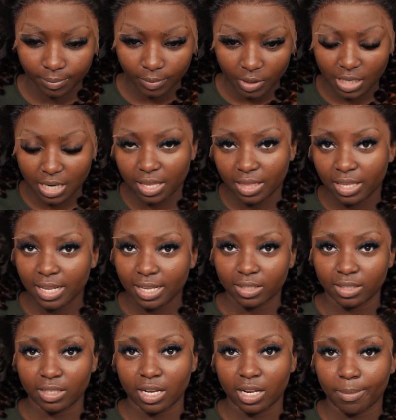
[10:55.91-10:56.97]
So now that
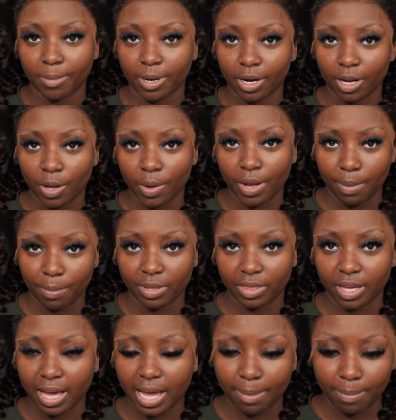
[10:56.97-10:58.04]
that's done, I'm gonna go in with
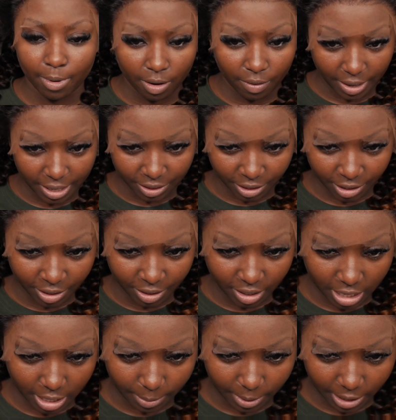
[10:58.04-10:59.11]
the eyebrow razor
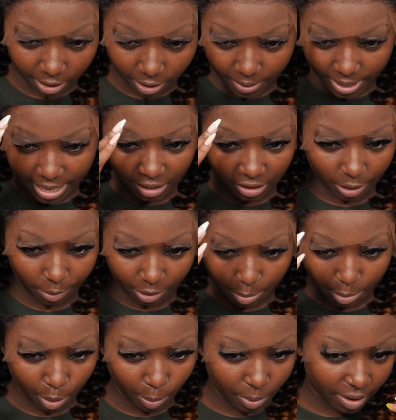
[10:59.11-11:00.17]
and I'm gonna go ahead and start the
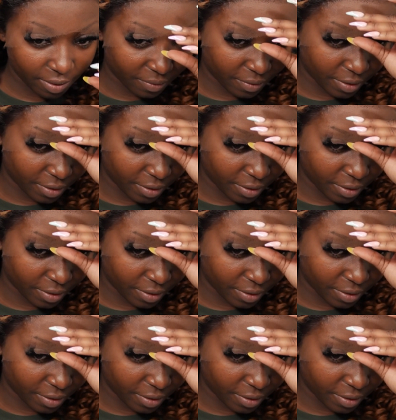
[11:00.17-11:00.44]
middle part